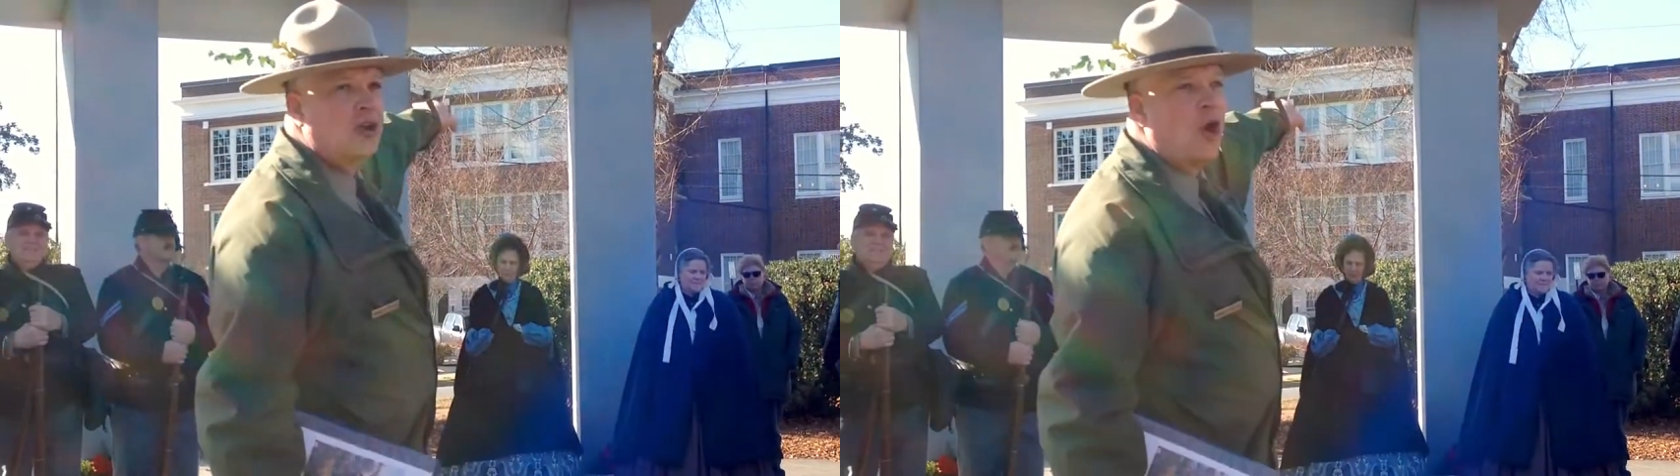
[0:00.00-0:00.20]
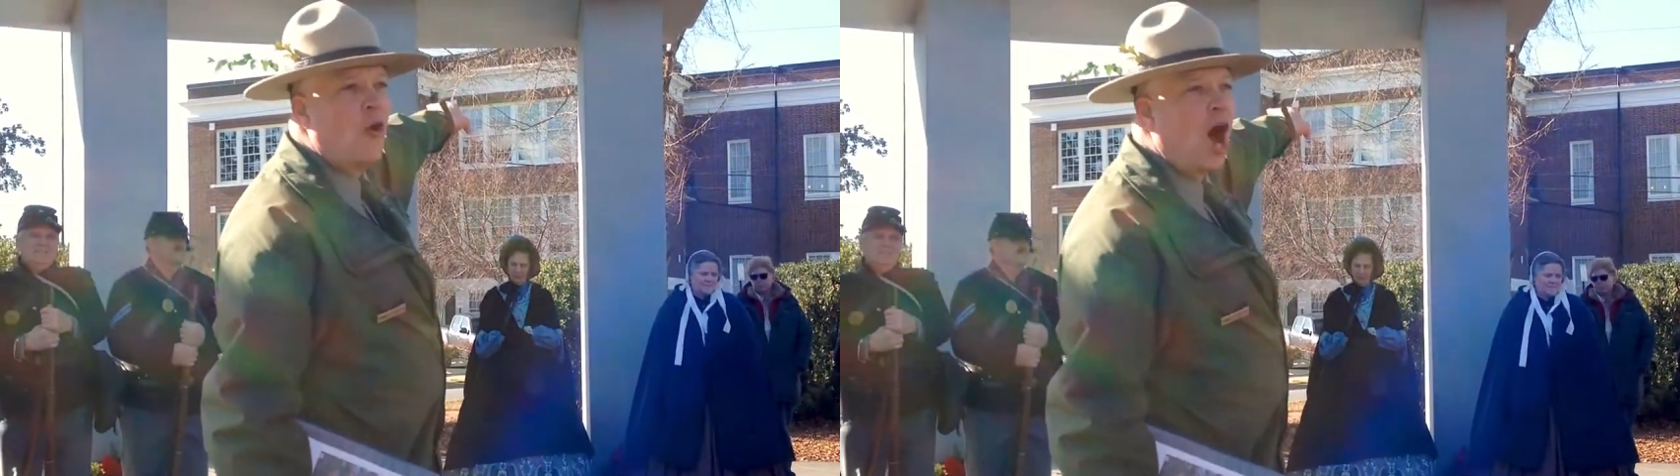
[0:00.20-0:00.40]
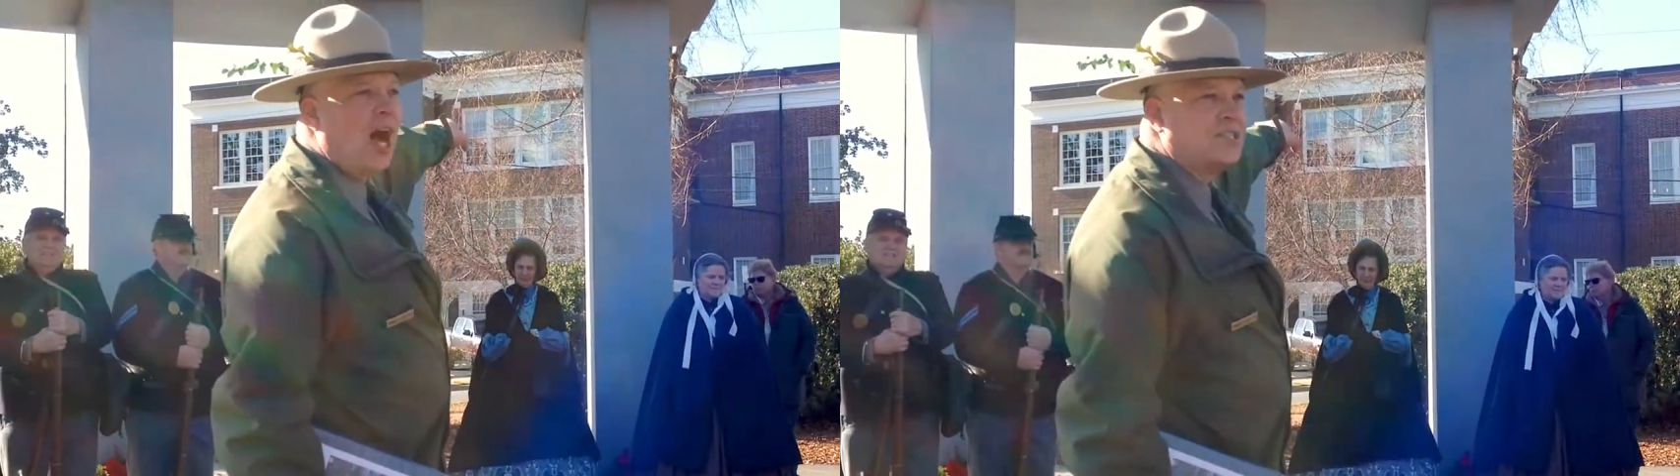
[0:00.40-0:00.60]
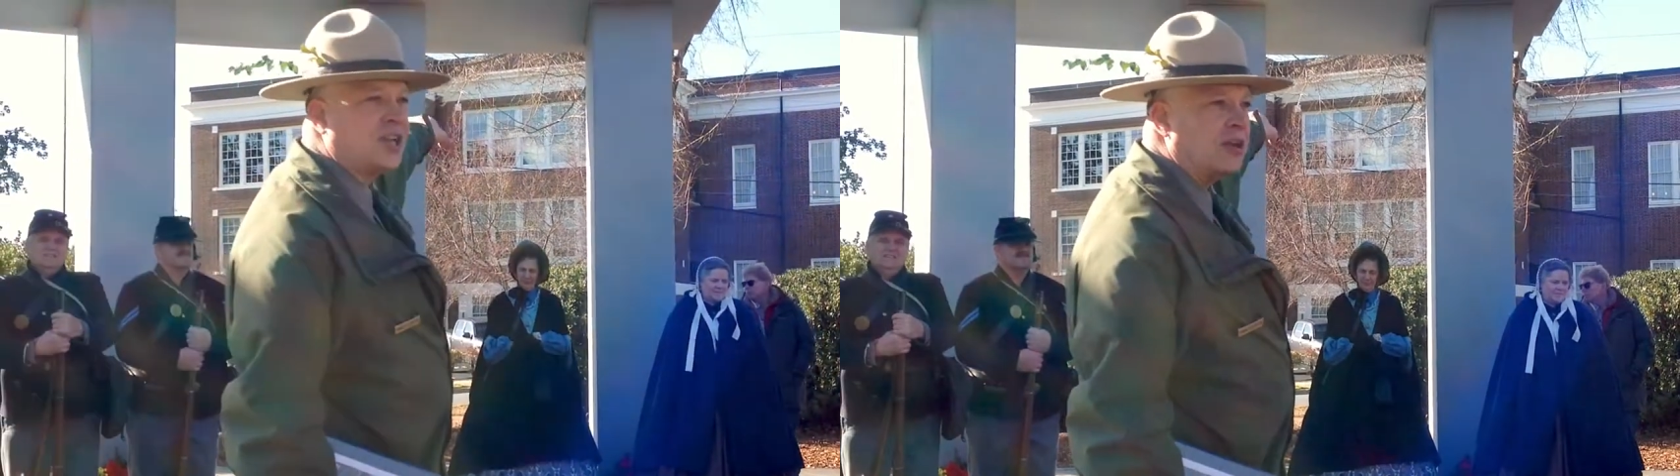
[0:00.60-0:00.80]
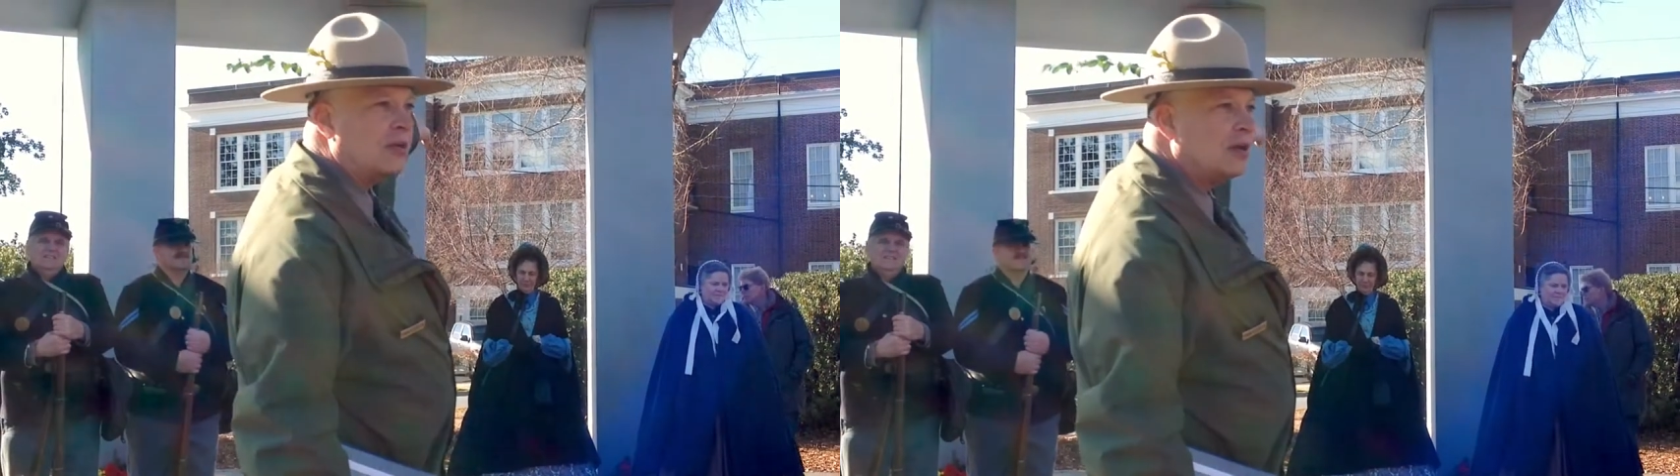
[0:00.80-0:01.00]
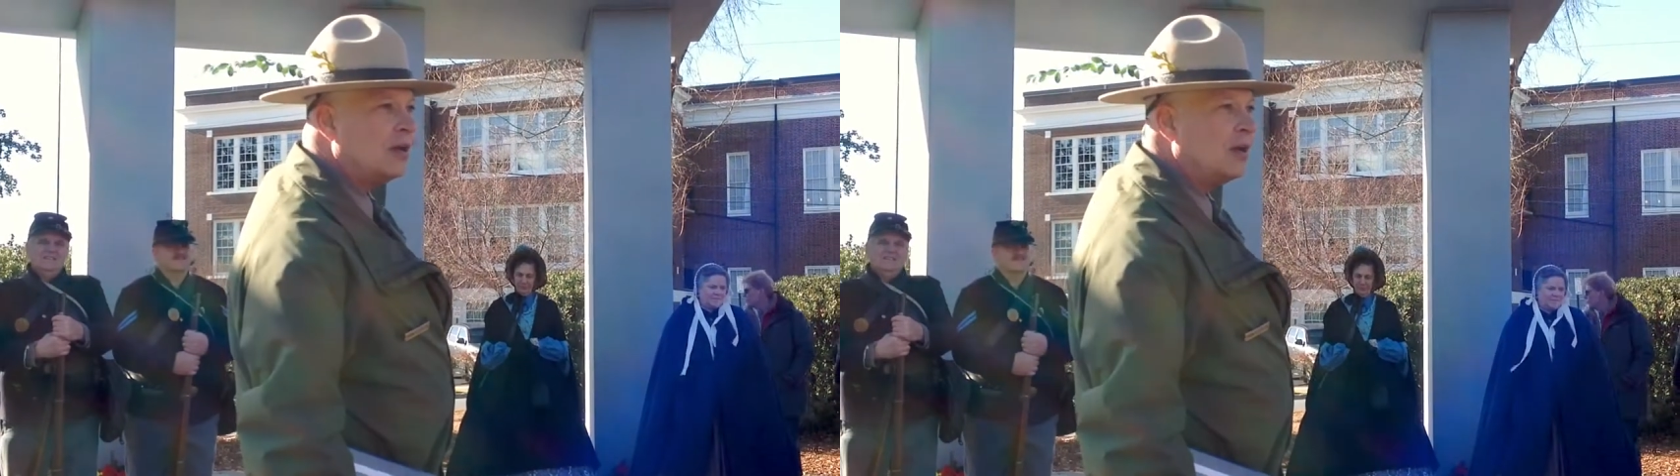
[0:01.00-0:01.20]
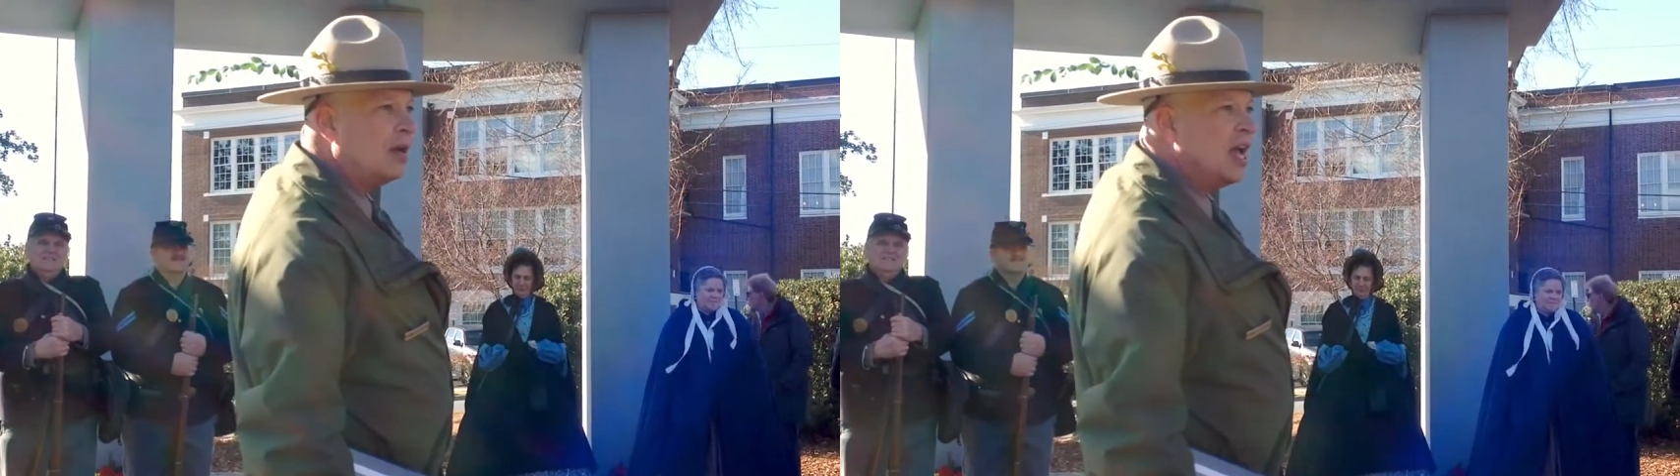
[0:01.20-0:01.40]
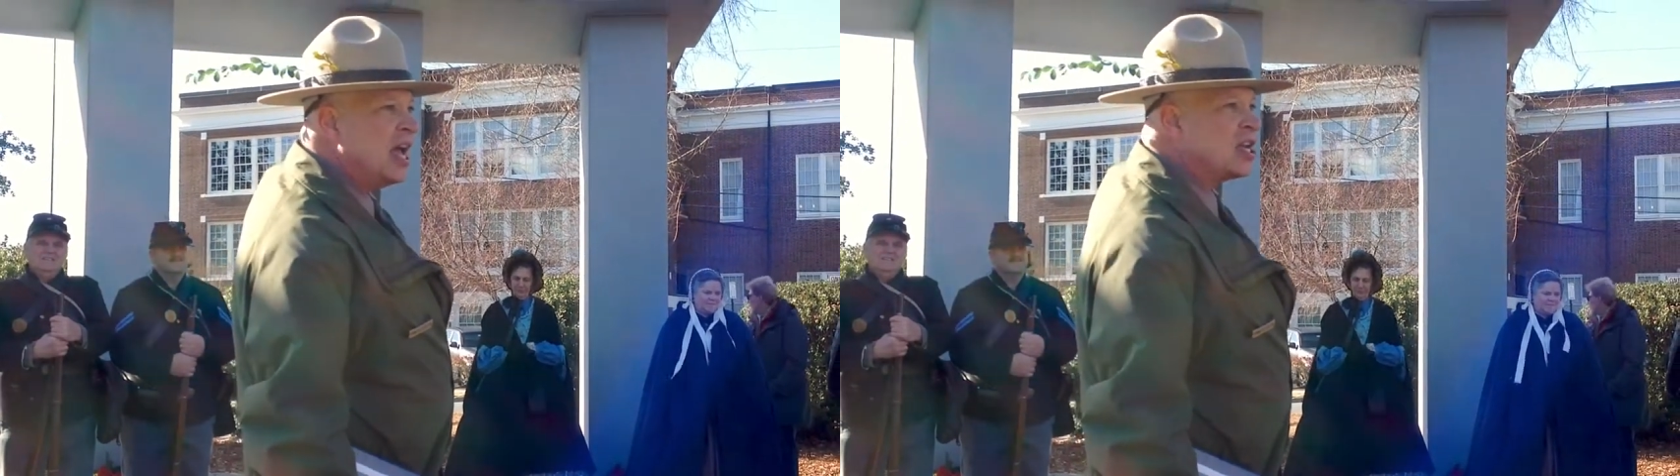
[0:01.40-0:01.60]
the horizon
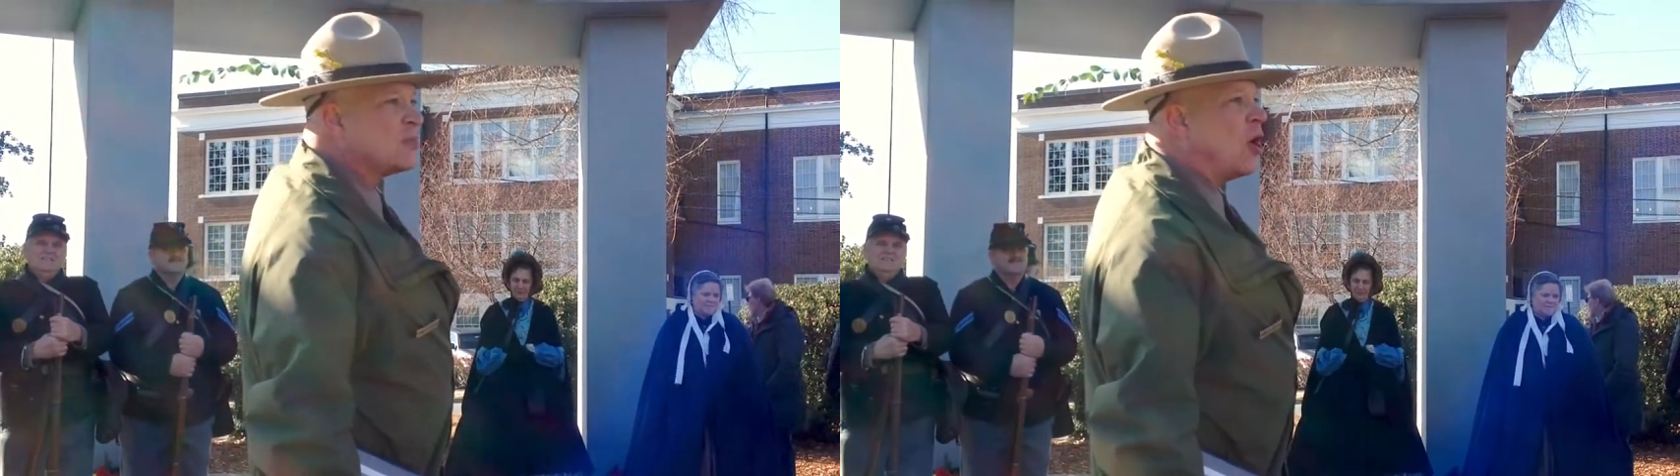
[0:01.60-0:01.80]
is